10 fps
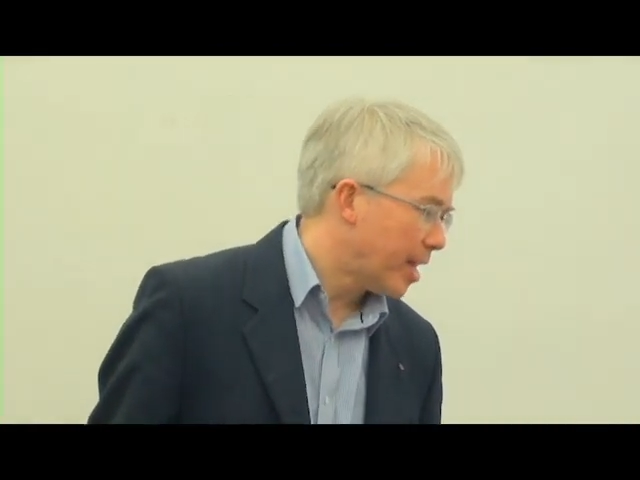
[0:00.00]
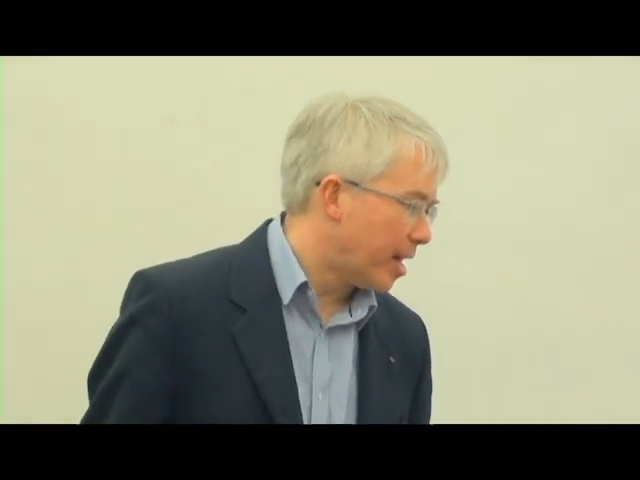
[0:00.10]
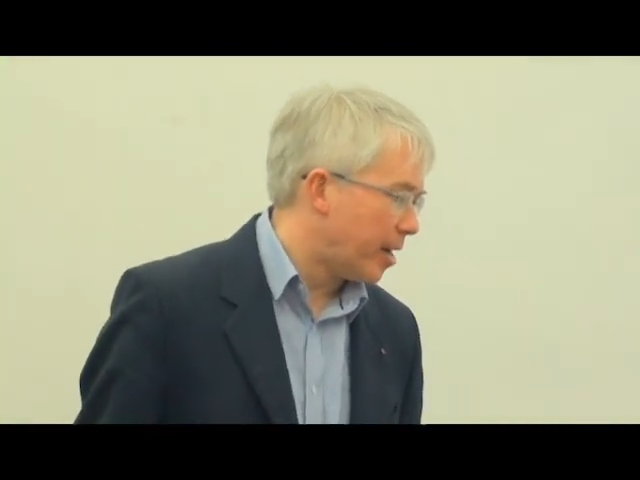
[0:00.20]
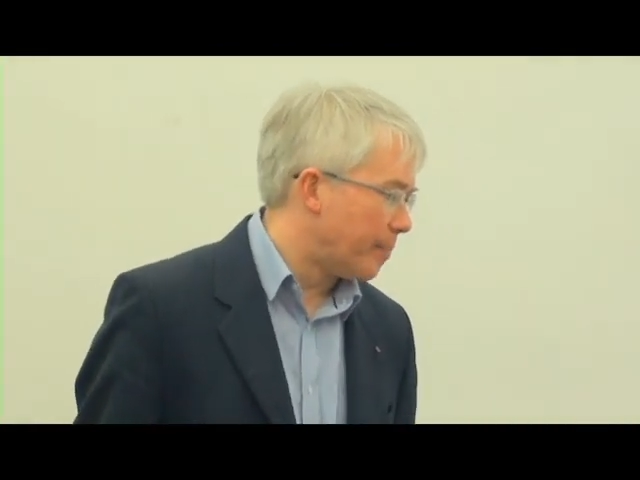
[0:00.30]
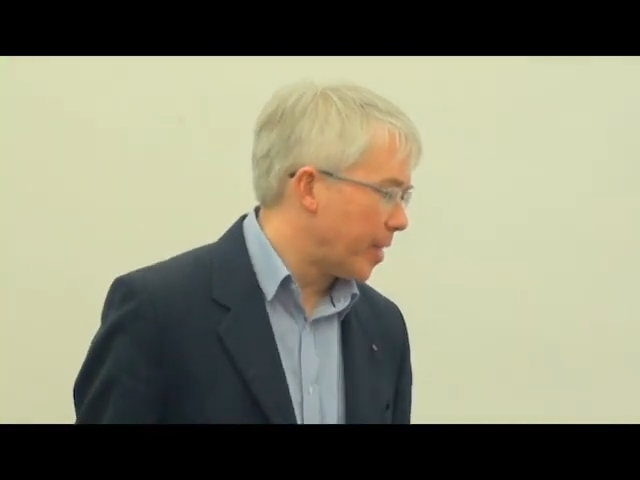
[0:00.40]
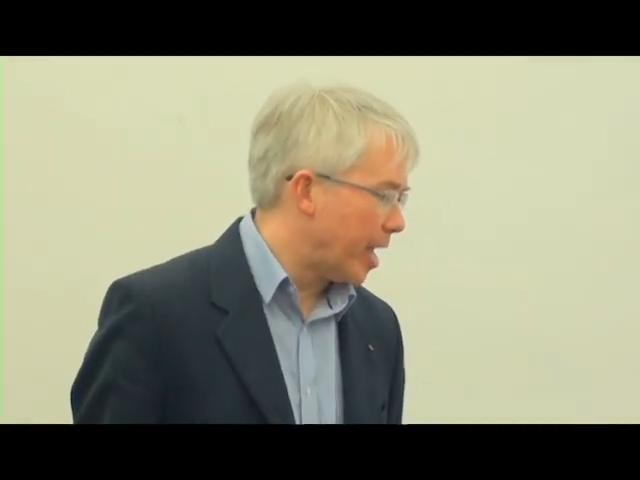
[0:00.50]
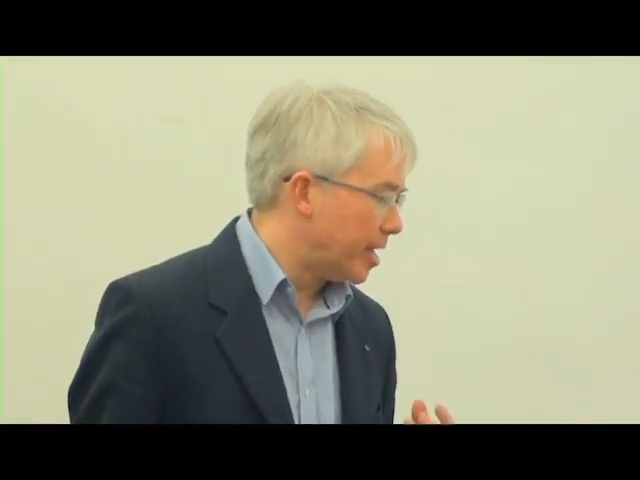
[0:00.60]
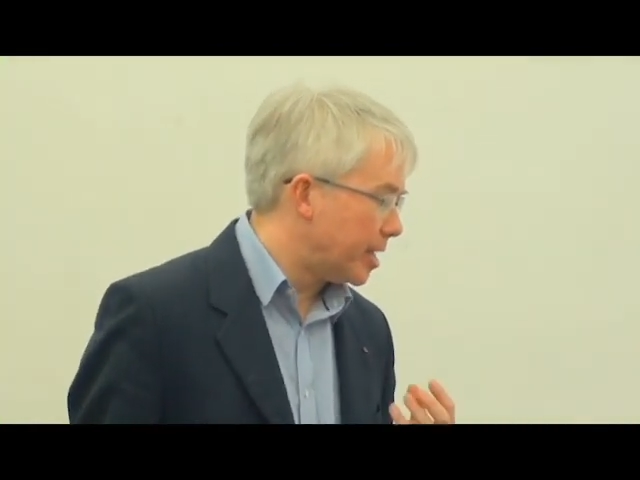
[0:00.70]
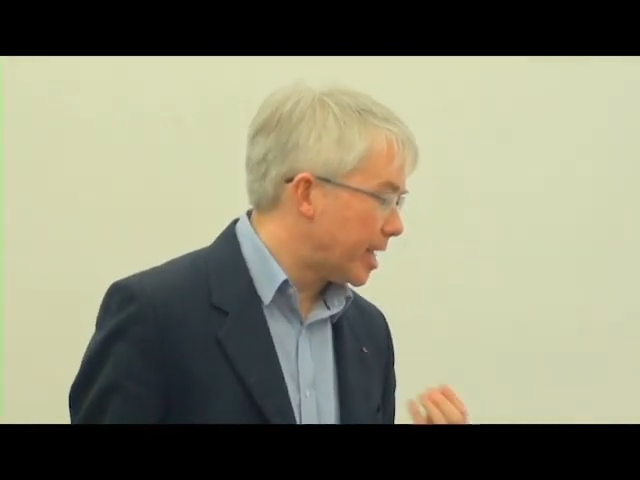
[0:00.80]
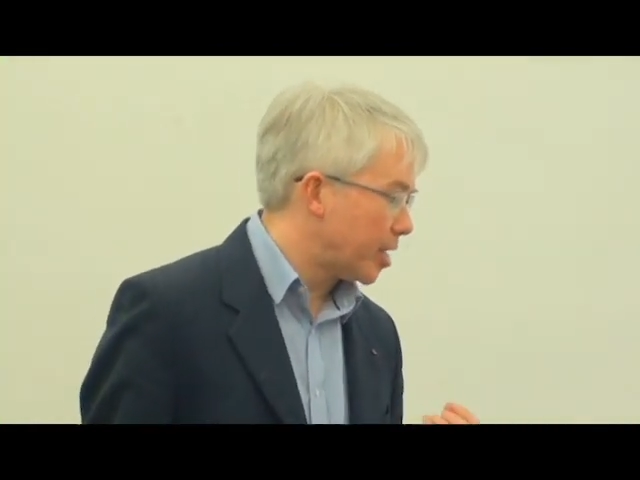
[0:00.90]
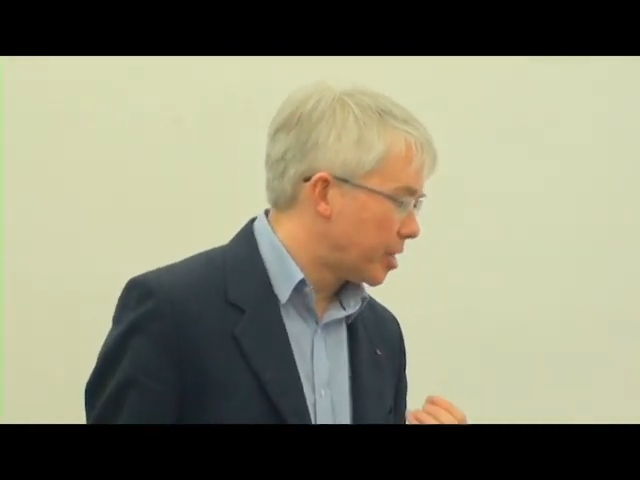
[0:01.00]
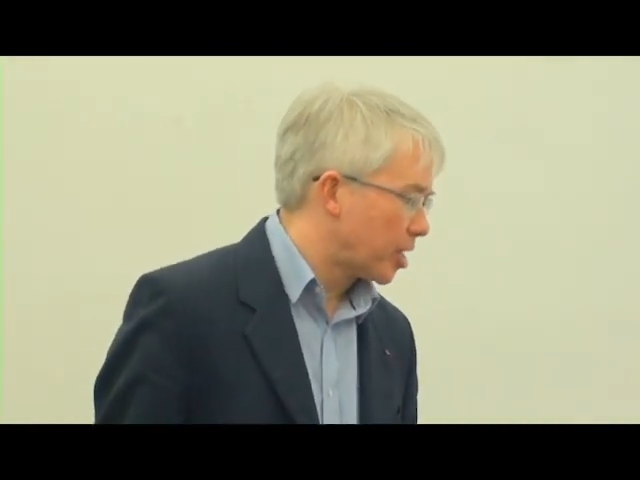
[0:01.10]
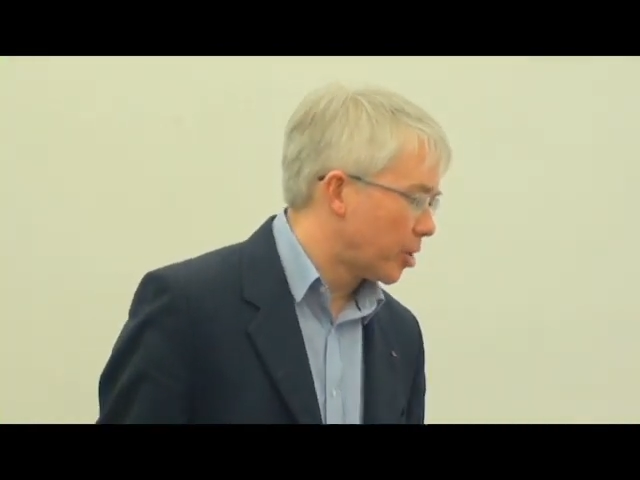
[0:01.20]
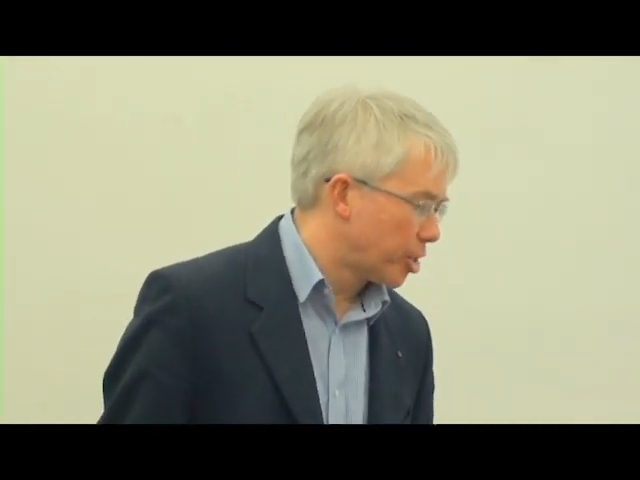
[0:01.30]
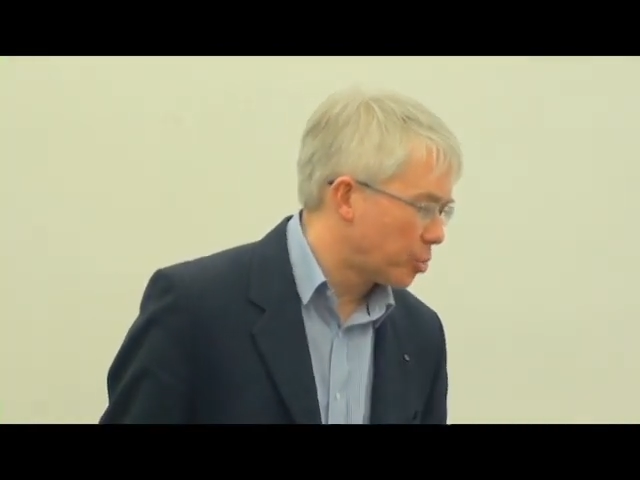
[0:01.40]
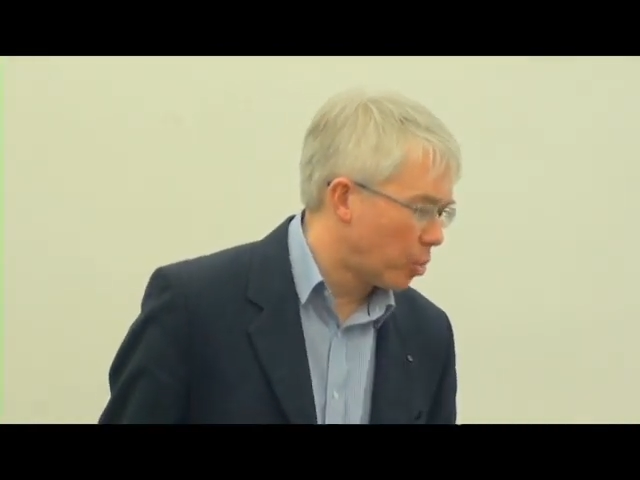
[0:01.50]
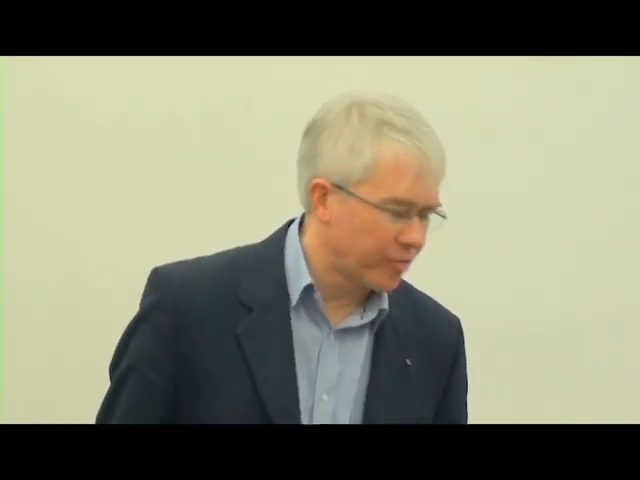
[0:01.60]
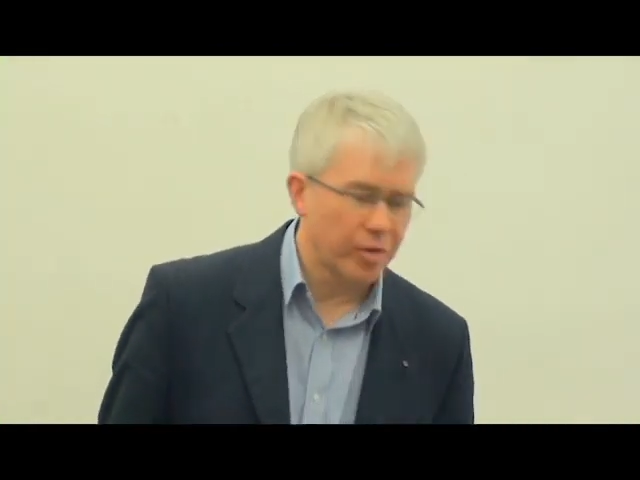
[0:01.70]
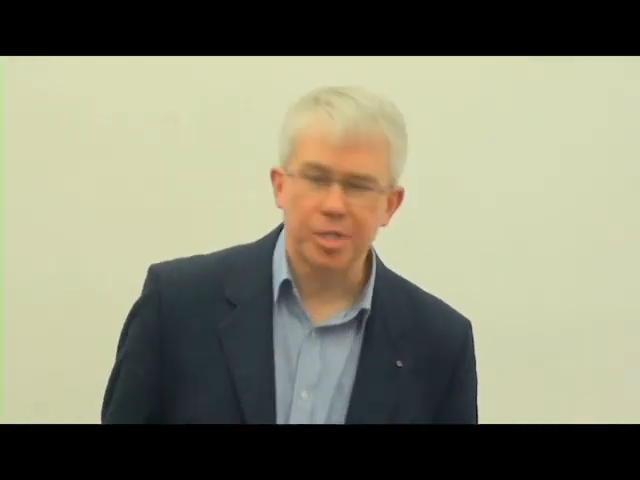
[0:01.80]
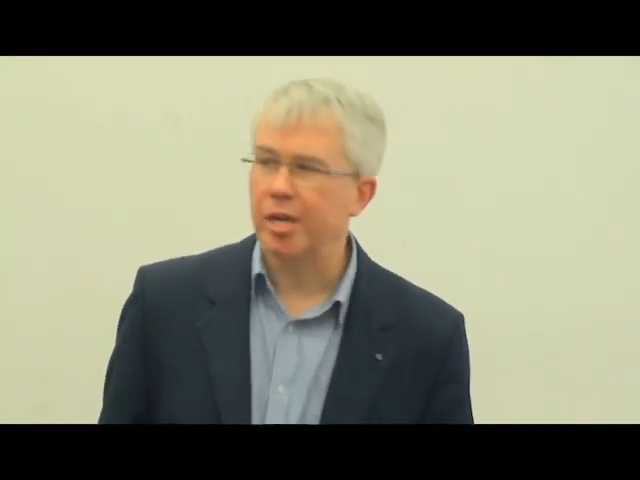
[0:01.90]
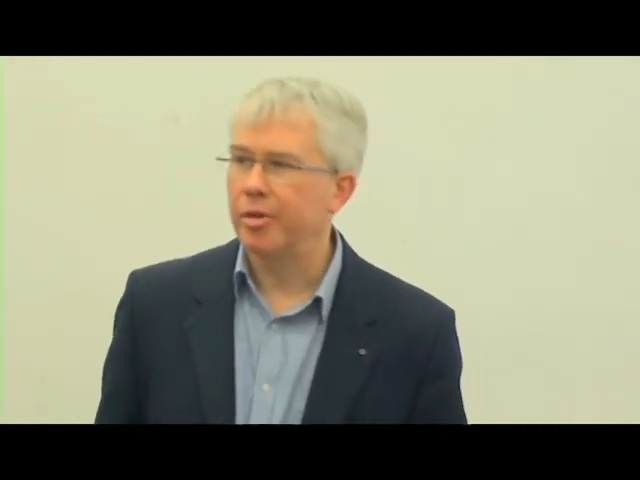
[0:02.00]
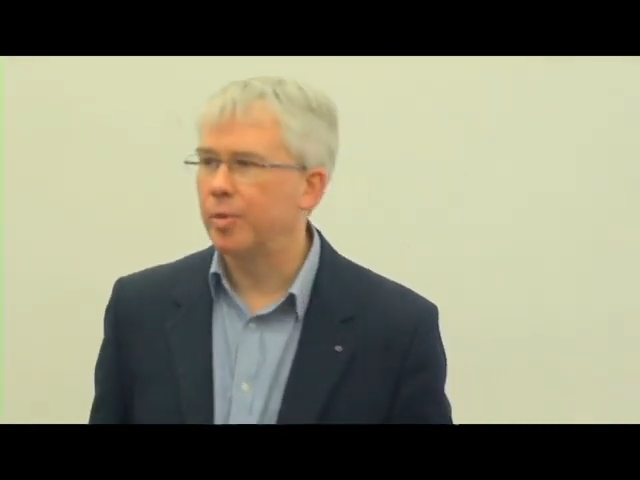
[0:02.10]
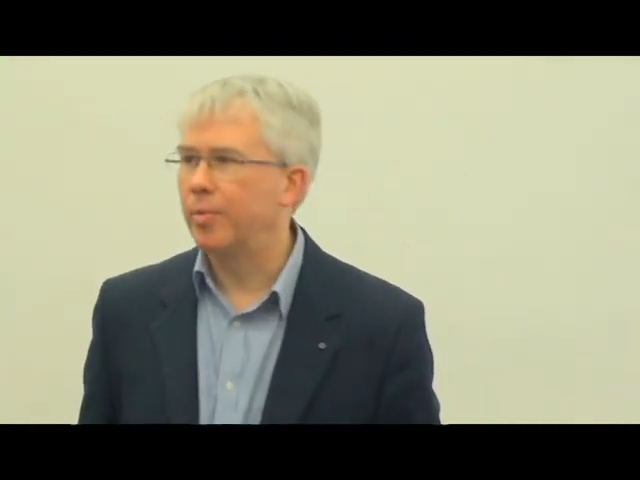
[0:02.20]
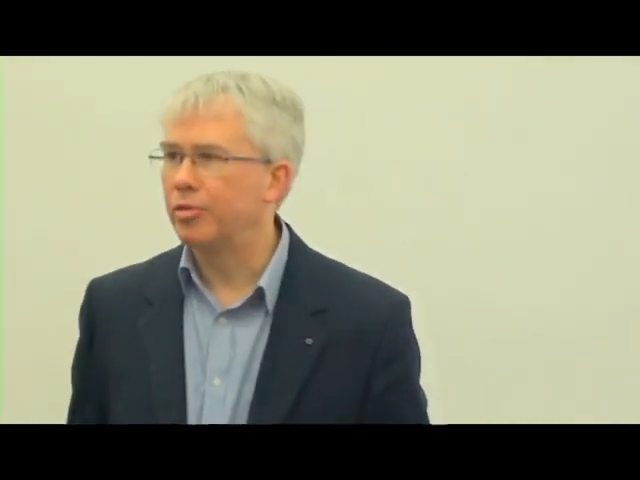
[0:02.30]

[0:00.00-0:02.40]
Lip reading: And nanotechnology is one of those areas where we